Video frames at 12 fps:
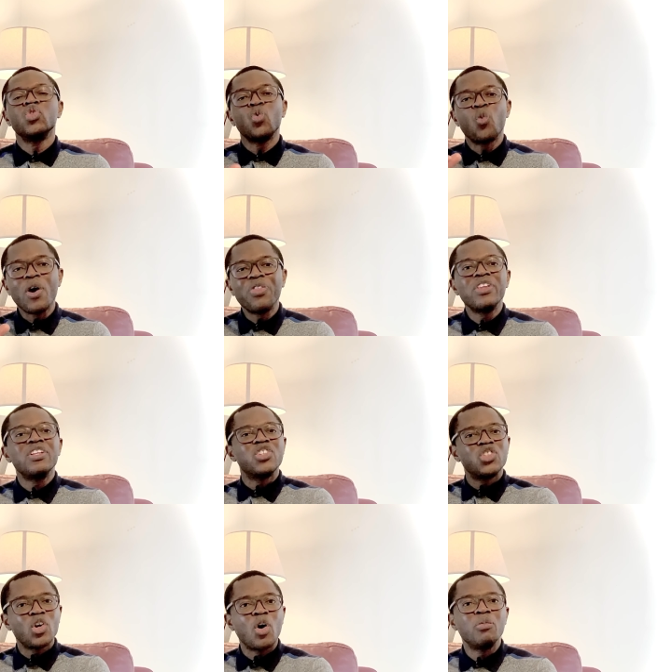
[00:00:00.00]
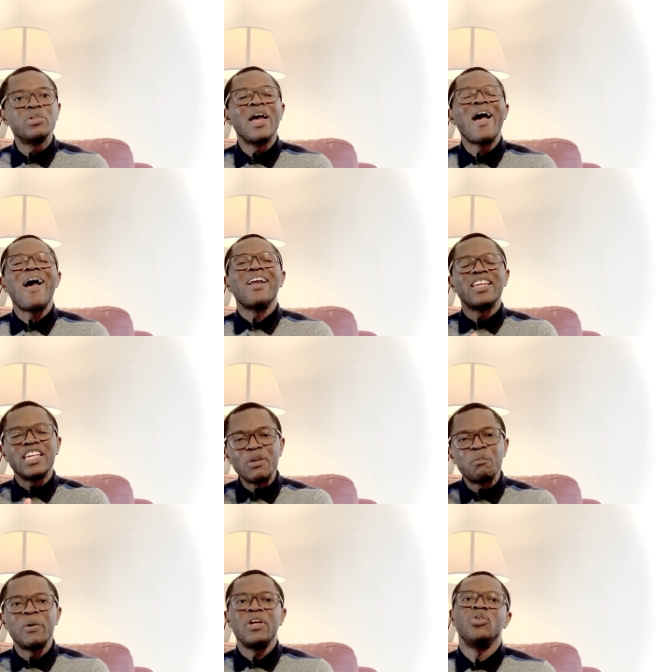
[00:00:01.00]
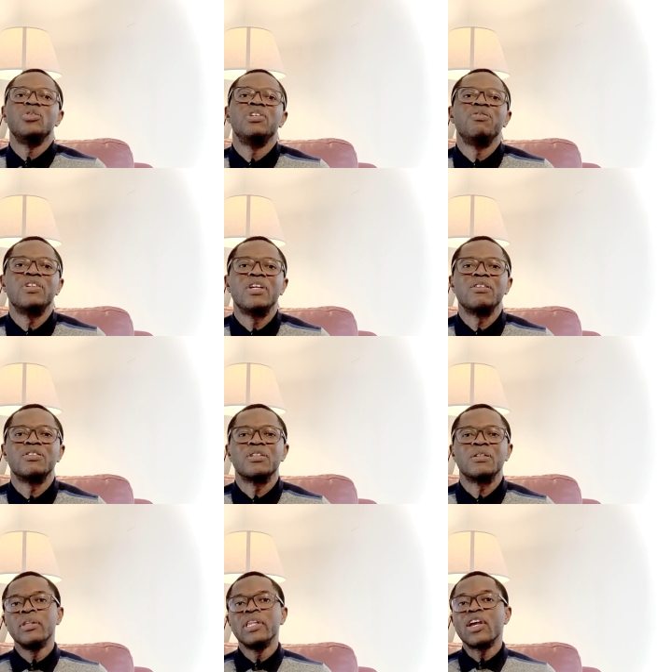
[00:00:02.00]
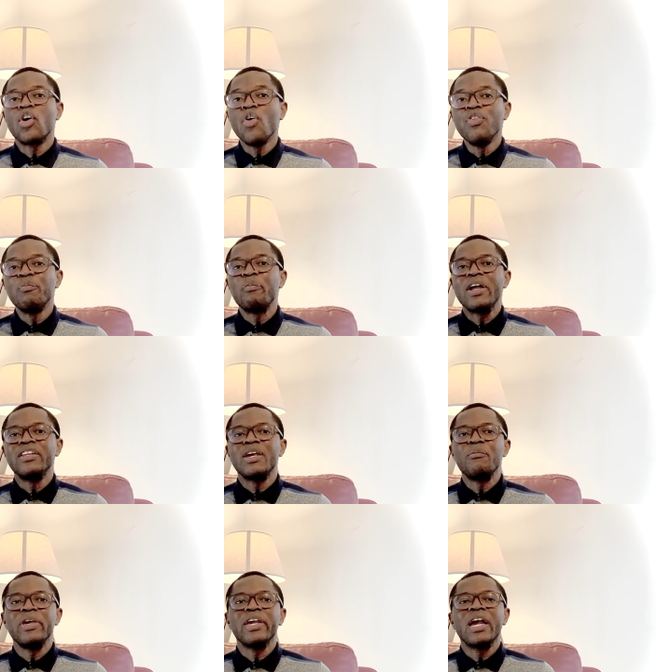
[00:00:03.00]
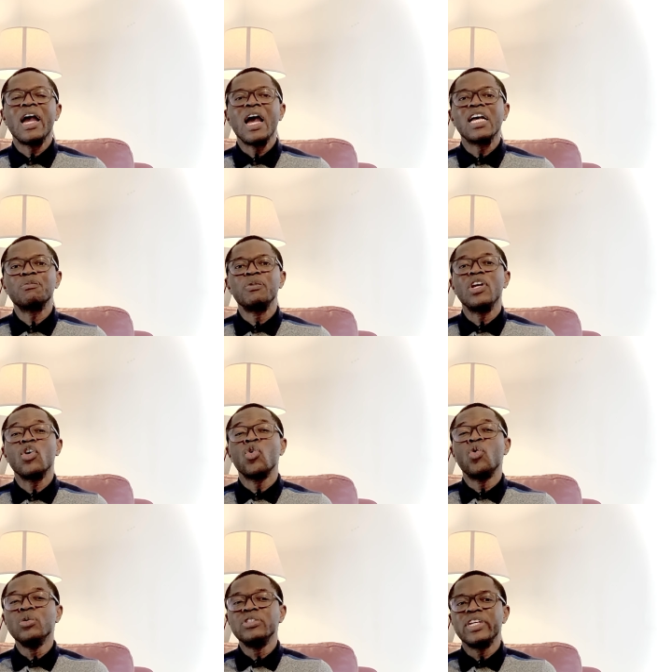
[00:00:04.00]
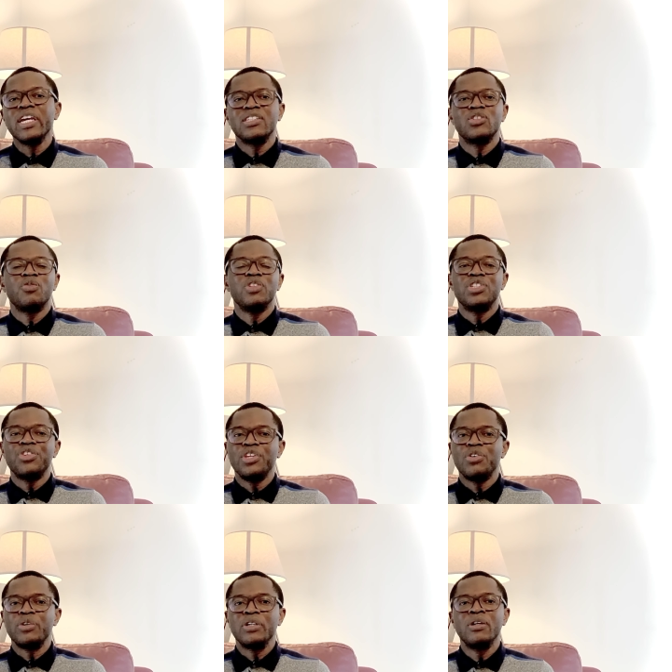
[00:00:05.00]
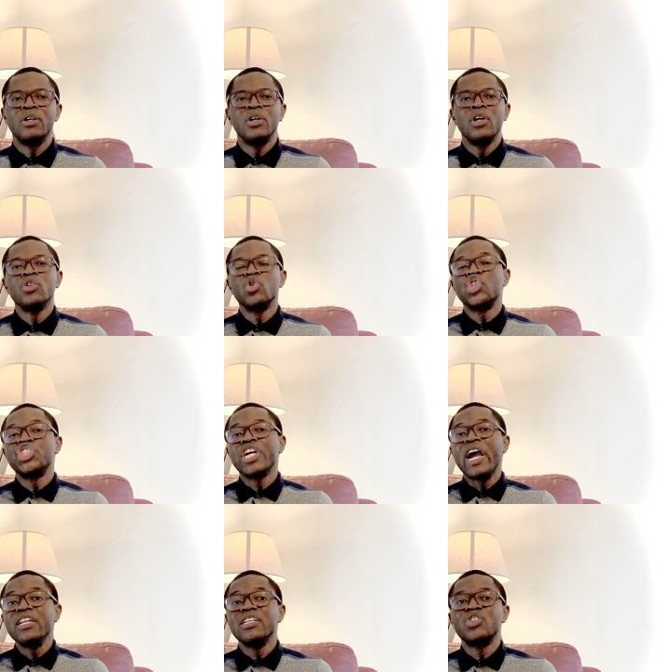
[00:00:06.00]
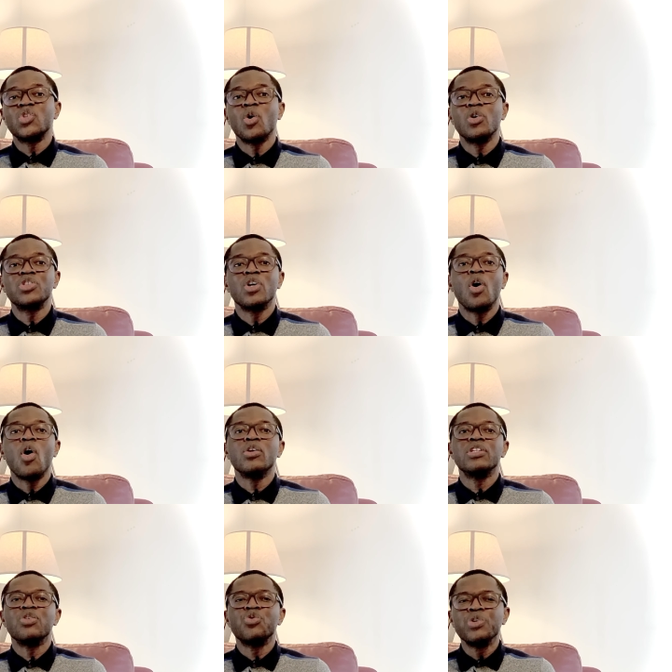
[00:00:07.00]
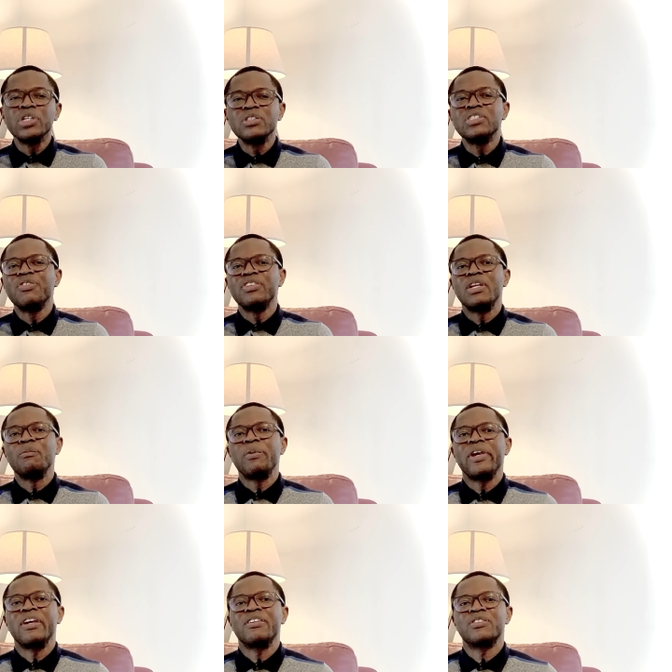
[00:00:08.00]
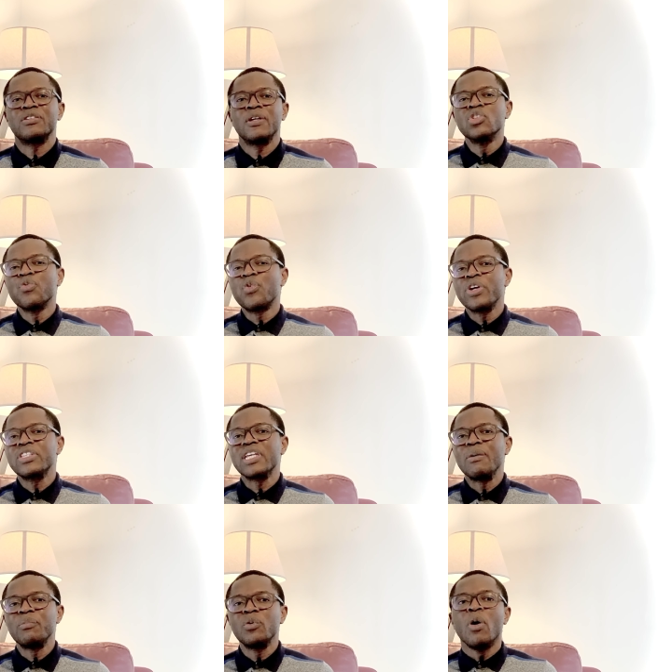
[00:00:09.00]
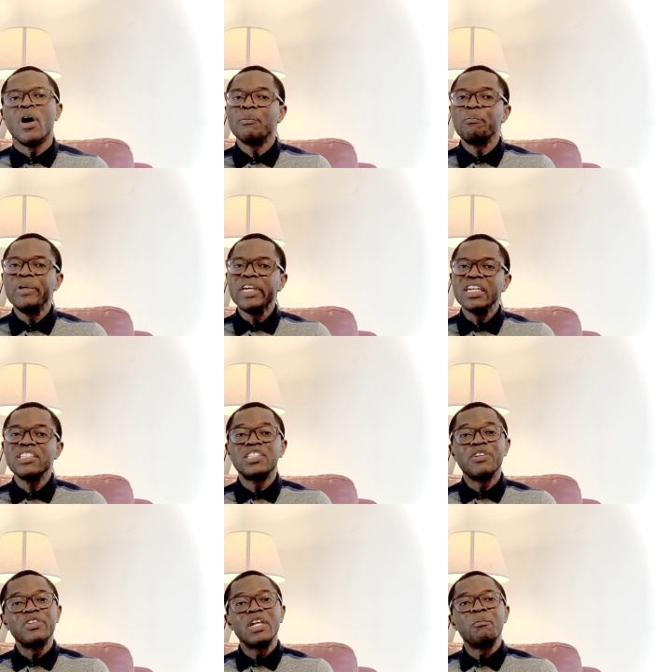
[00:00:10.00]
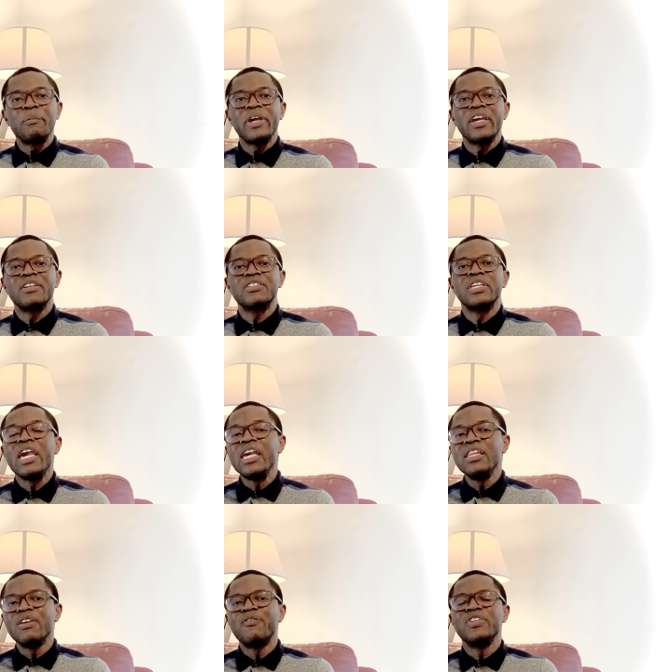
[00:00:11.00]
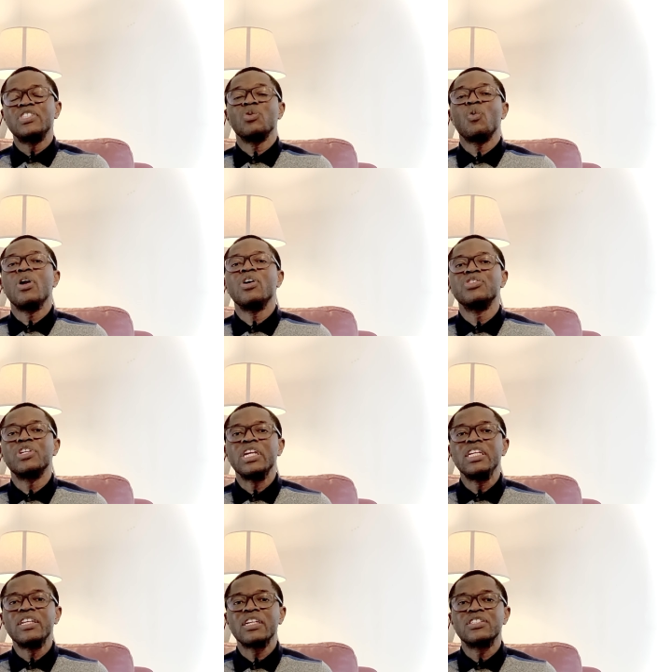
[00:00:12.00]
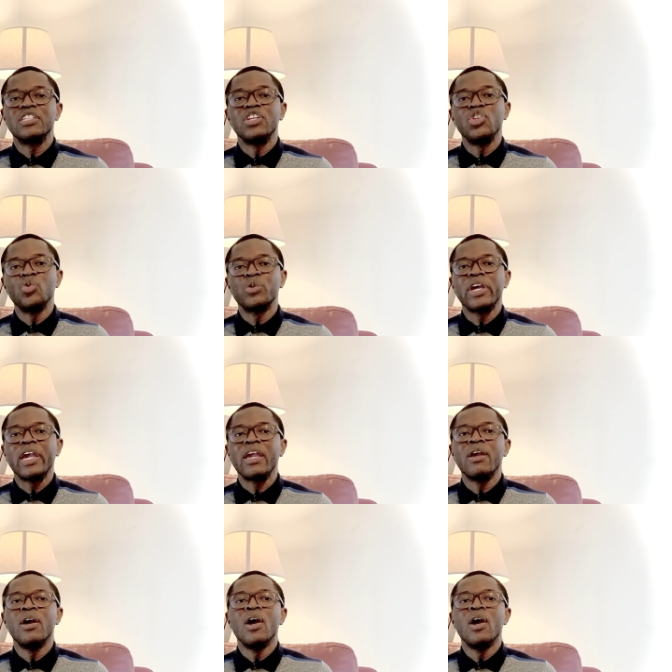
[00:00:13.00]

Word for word: to weather the storms and keep paying you dividends. The COVID pandemic has been a good test of this theory to shine the torch on the real dividend payers. So for example, the biggest dividend payers in the FTSE 100 index in the UK